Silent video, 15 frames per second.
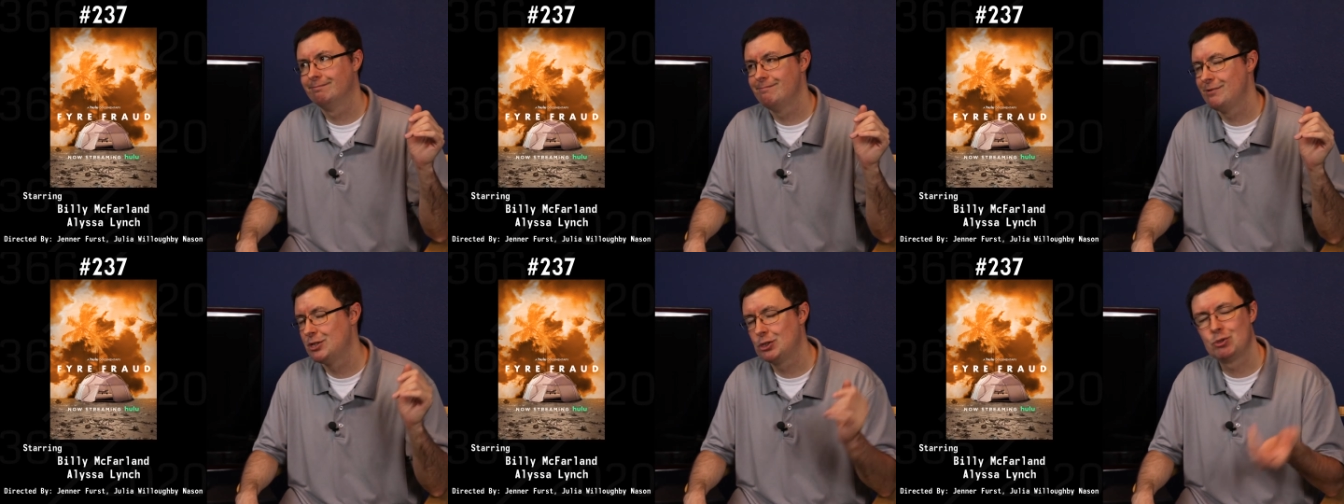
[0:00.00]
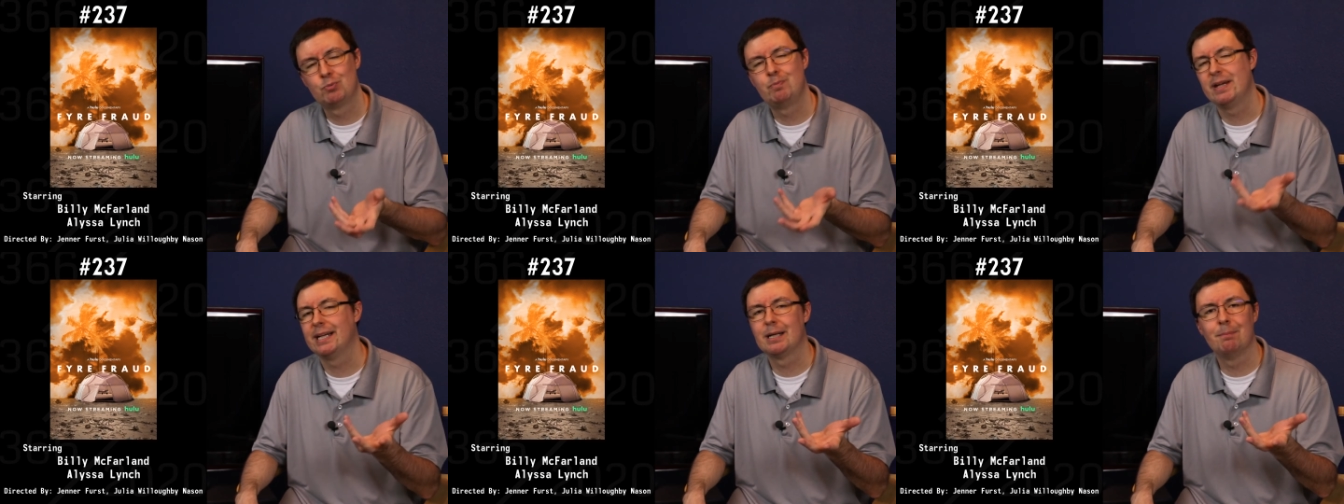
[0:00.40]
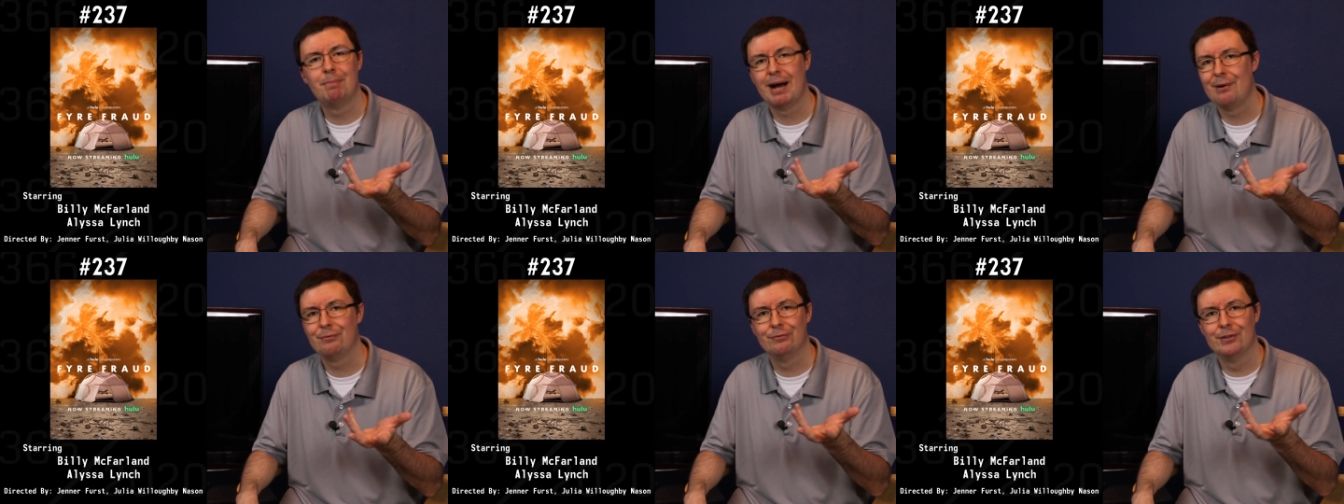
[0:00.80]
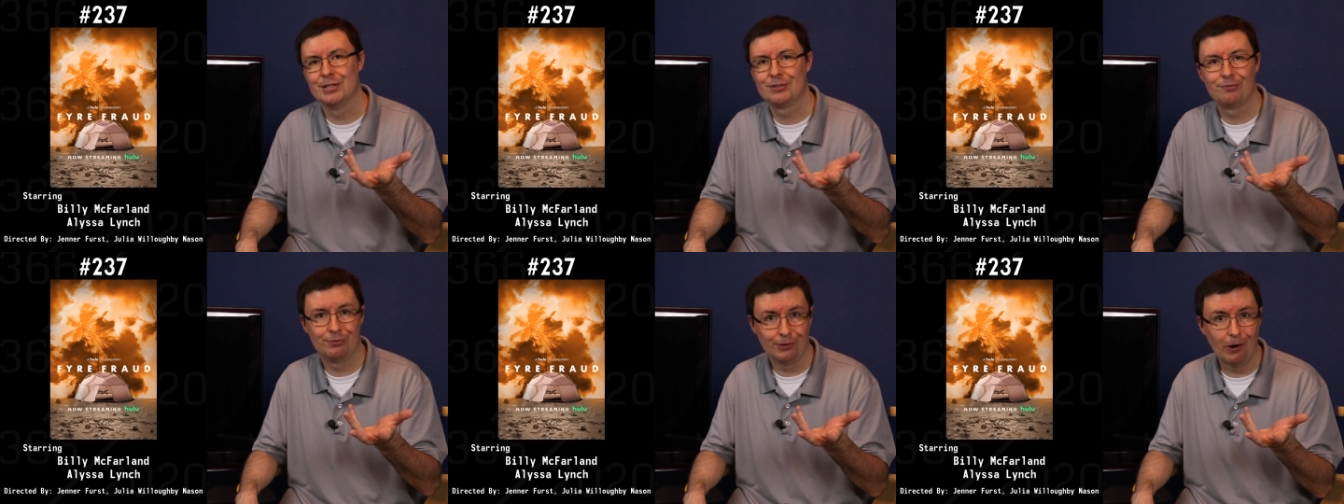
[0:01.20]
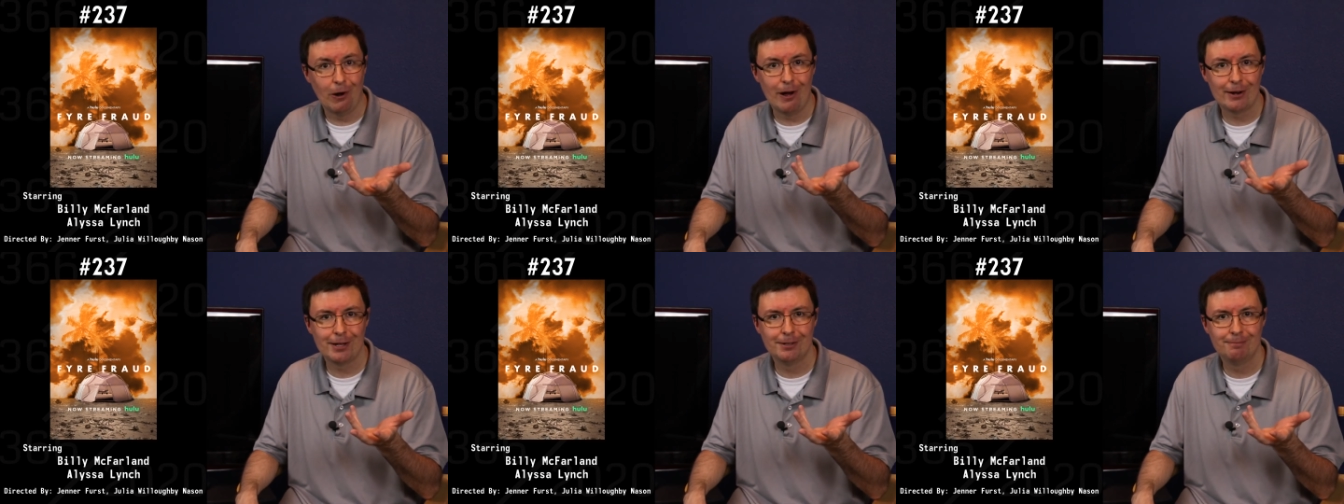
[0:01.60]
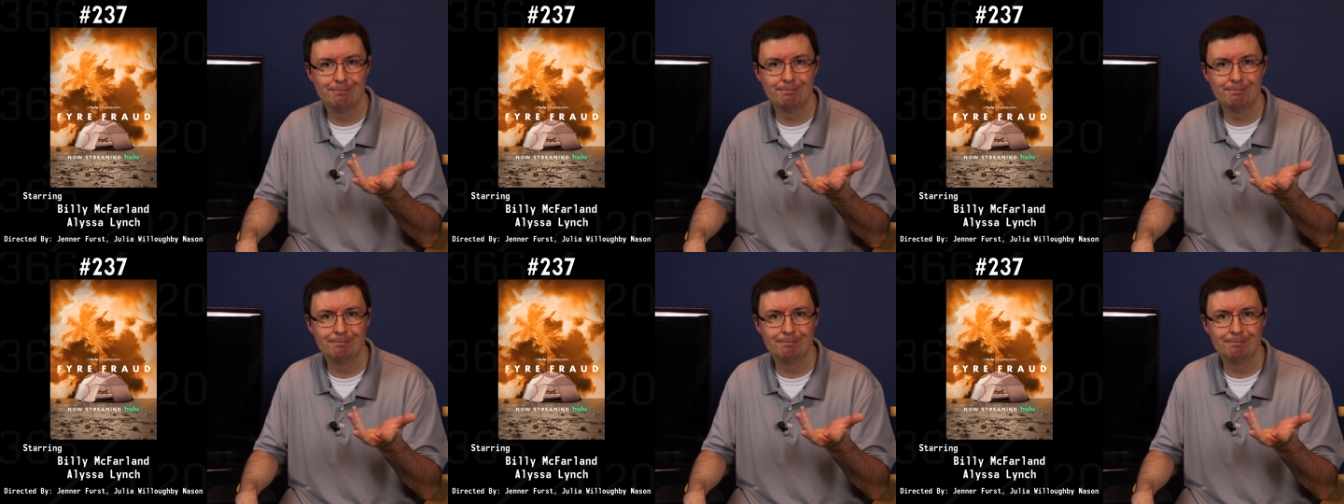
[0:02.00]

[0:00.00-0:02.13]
speak about this fraud.